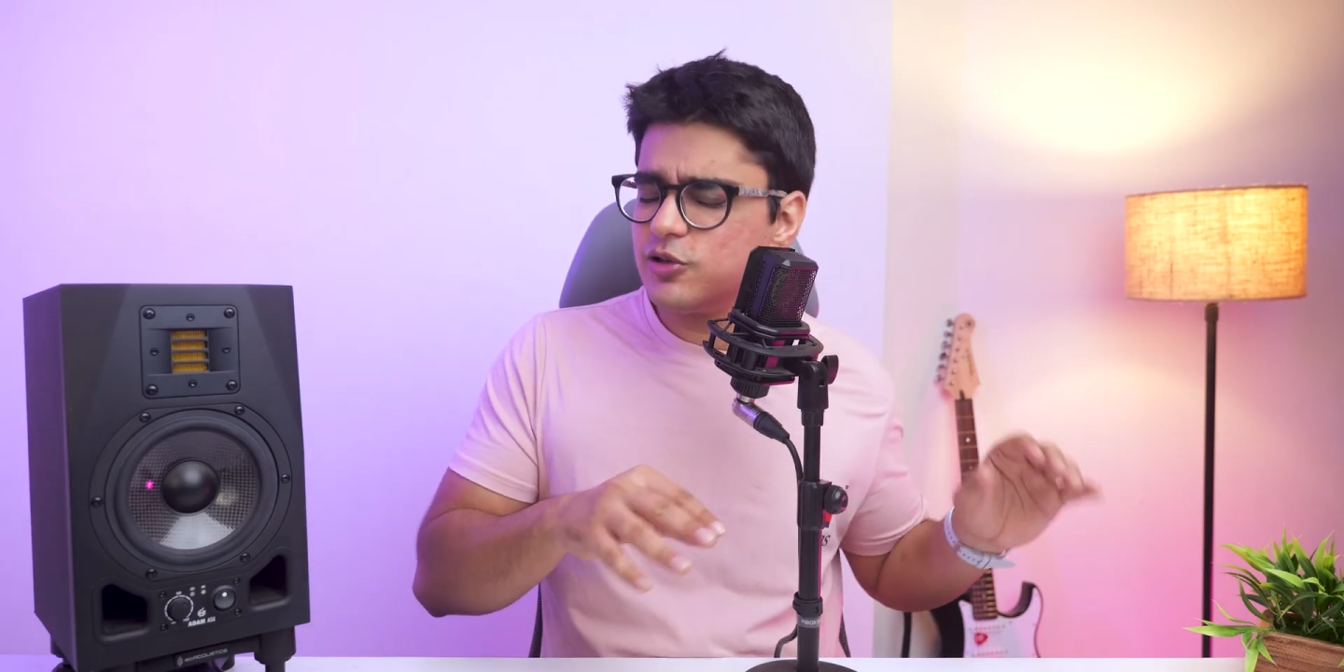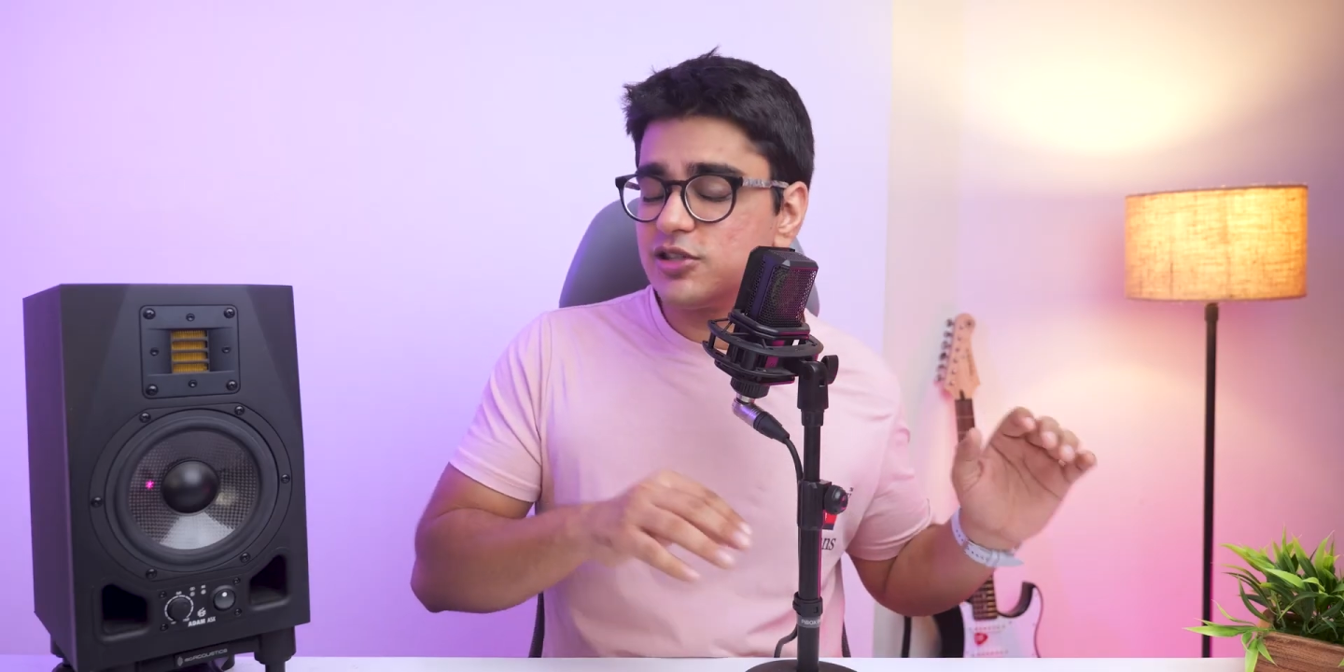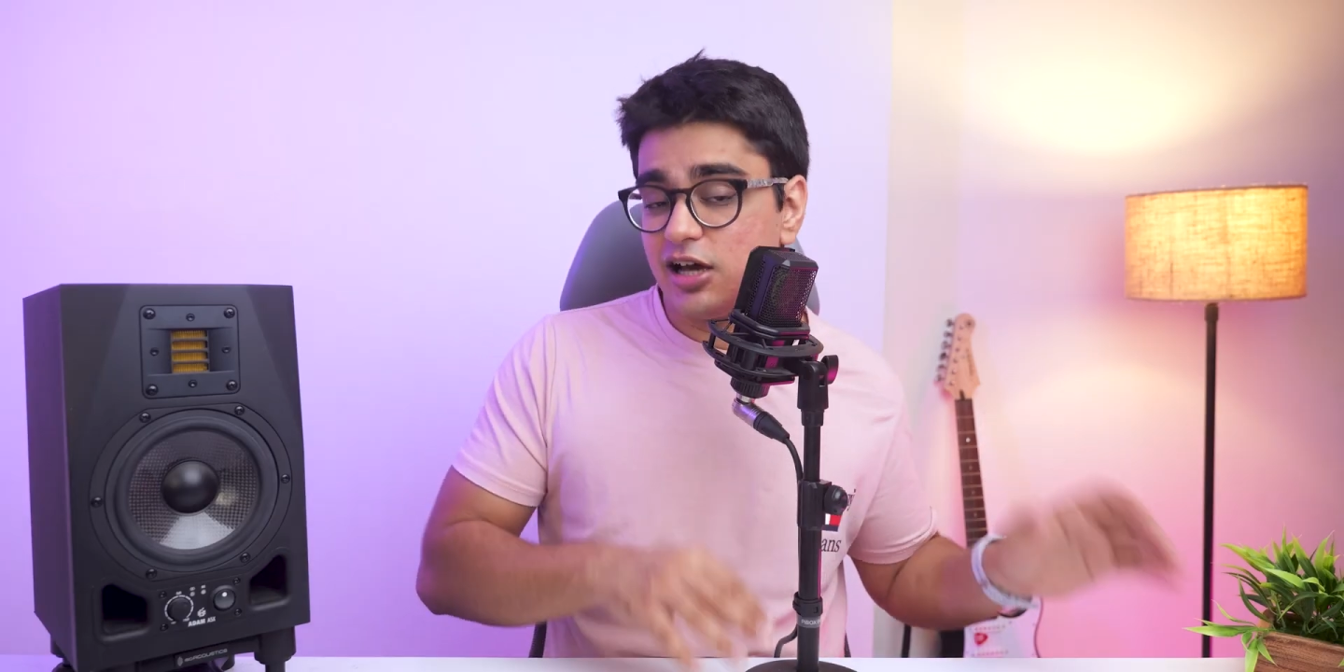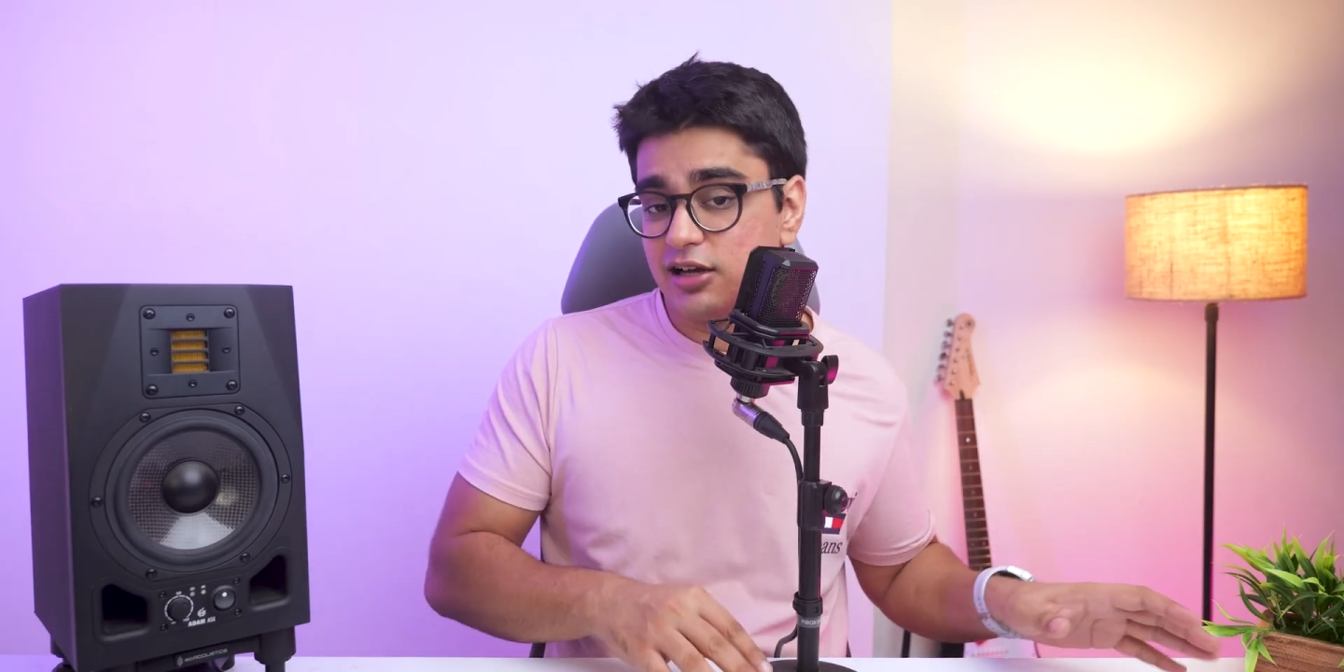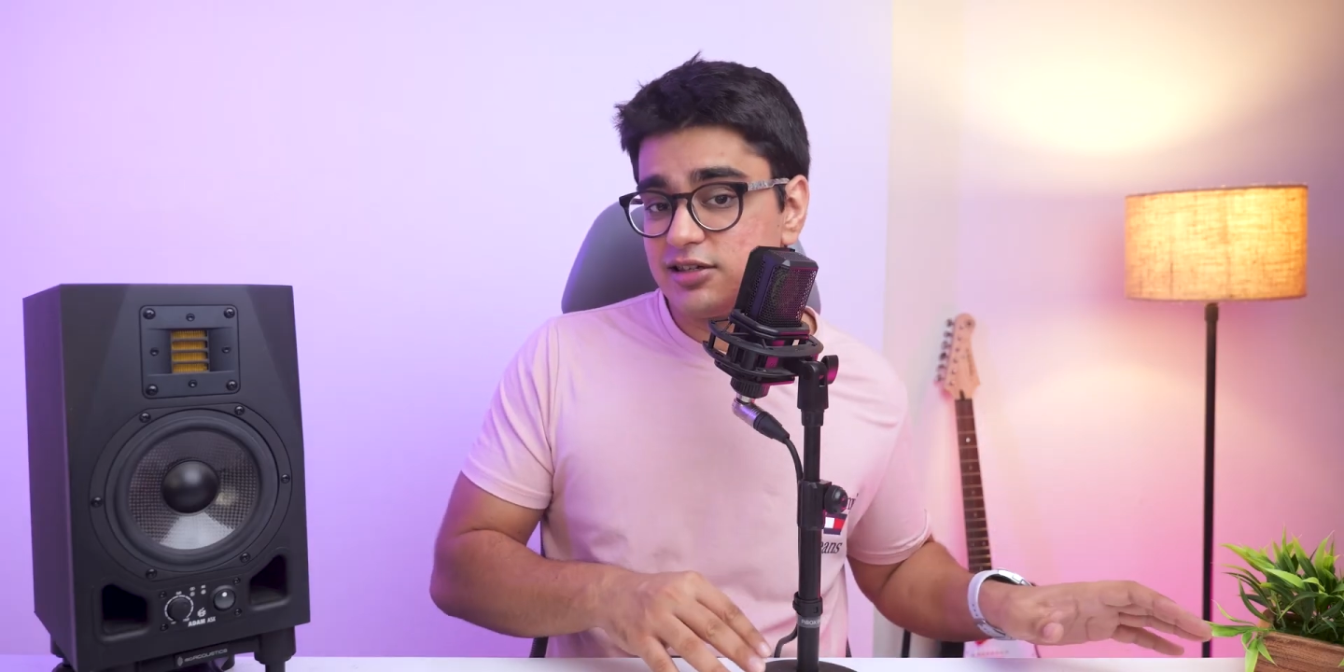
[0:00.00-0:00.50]

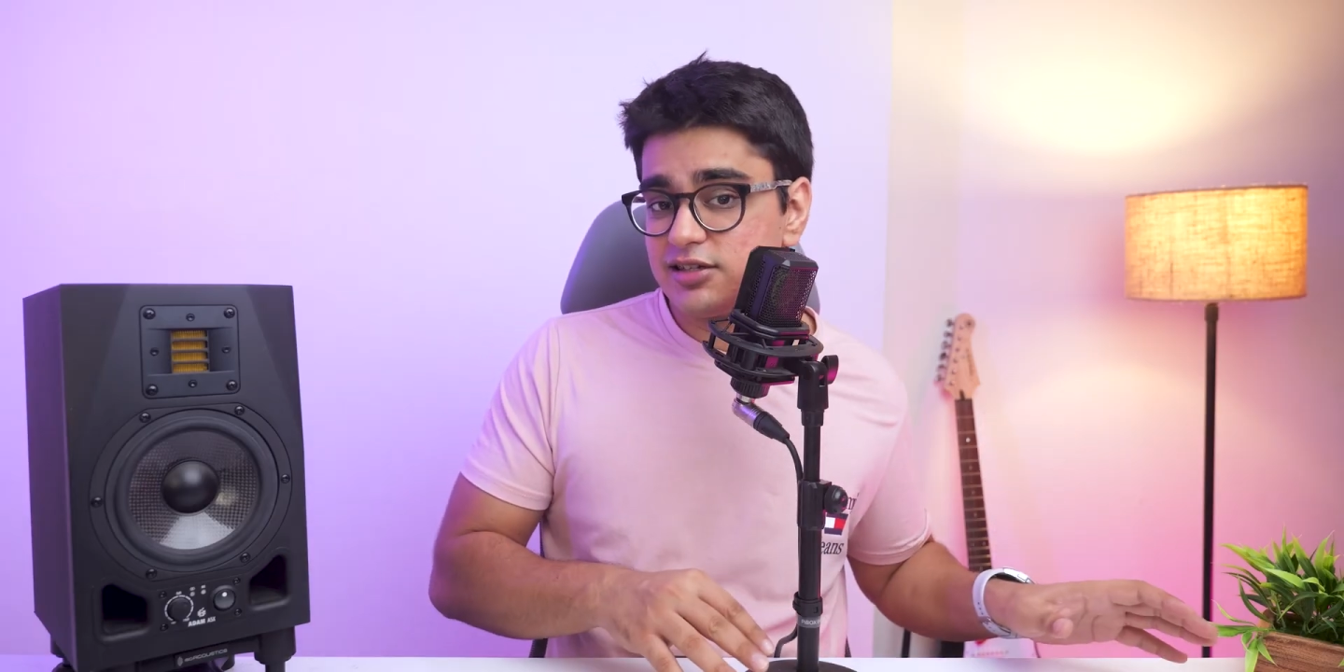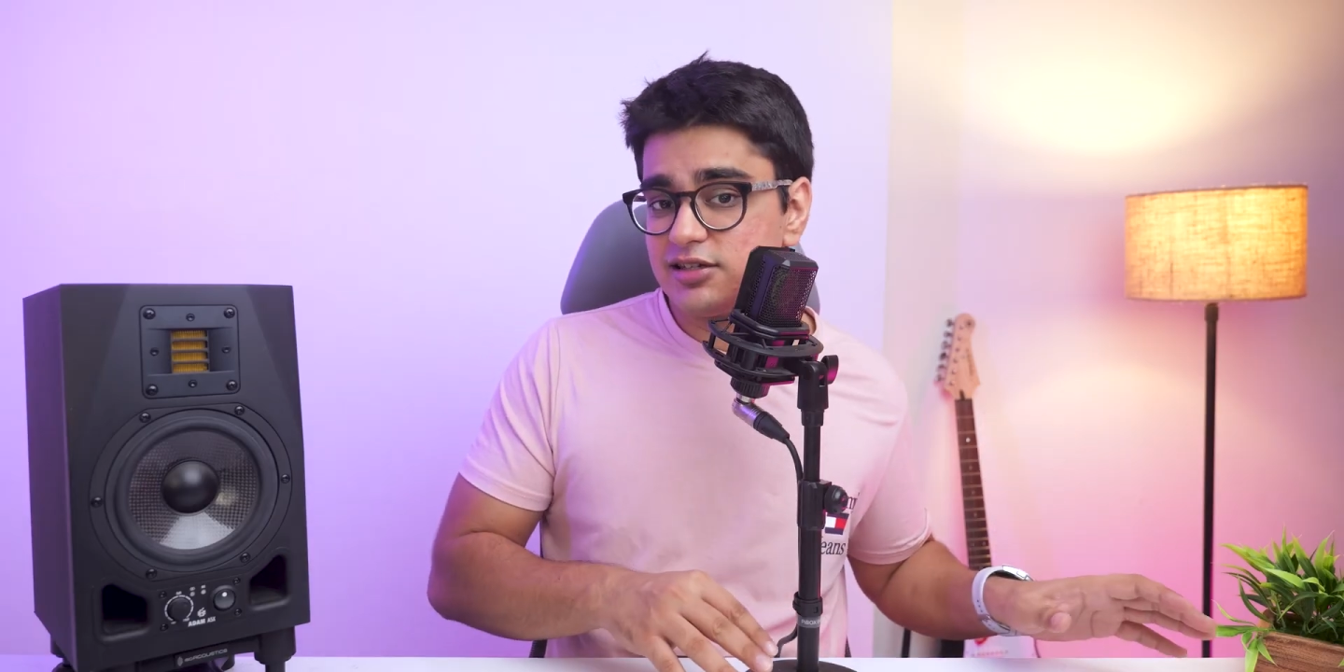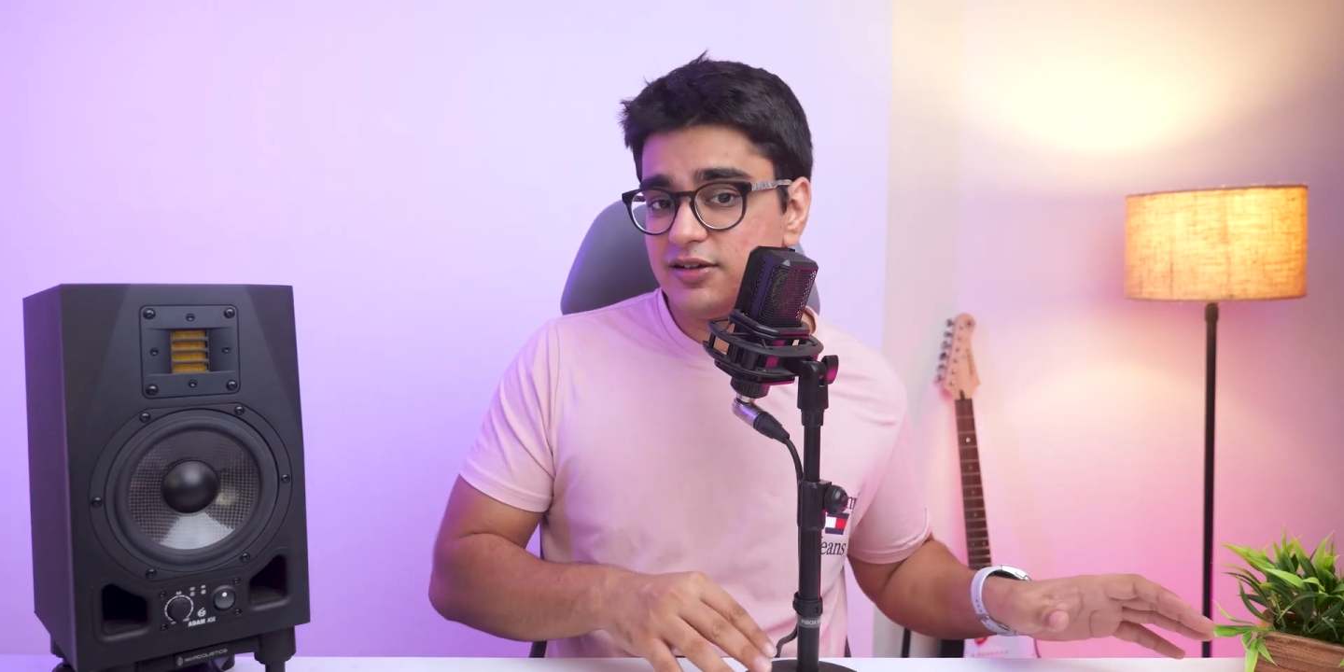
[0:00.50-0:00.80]
sucks.